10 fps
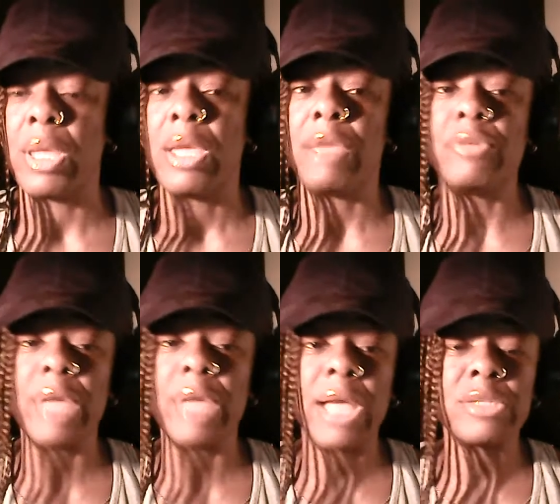If you
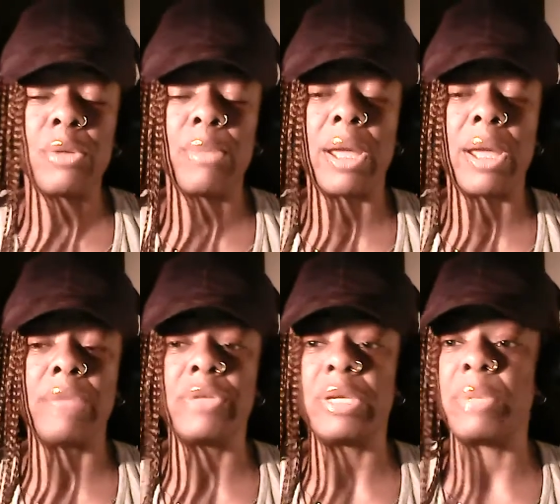guys don't
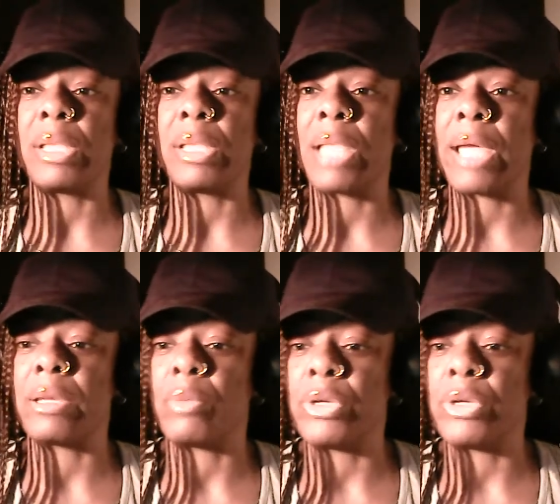mind, you can give me a like
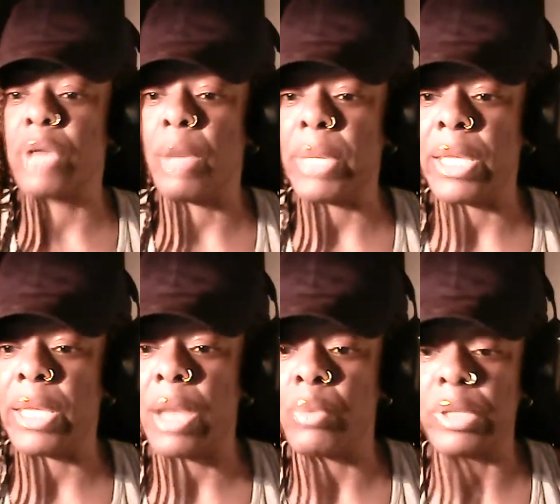when you come in.
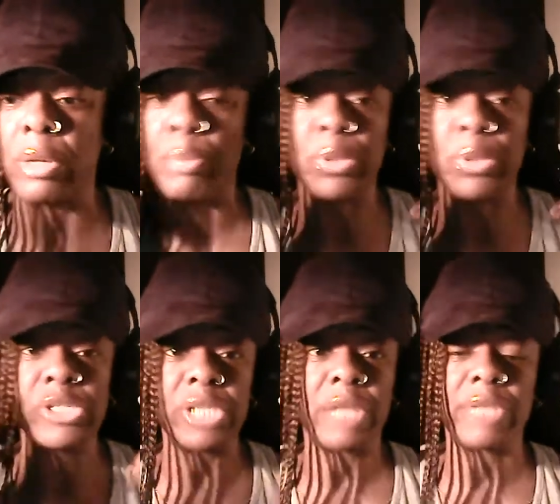I really
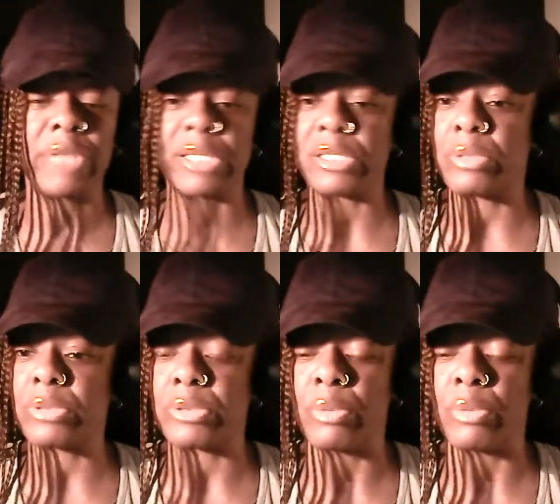appreciate that so
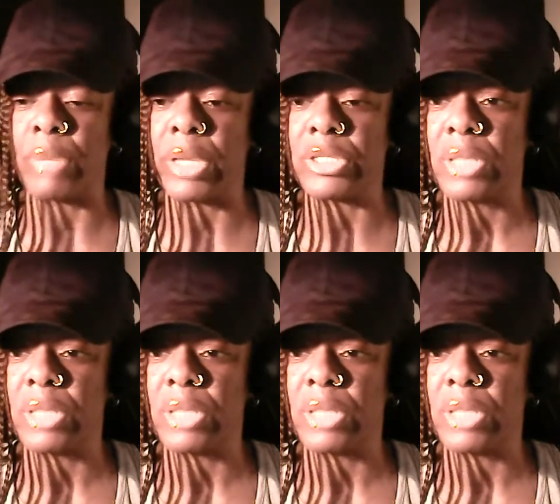much.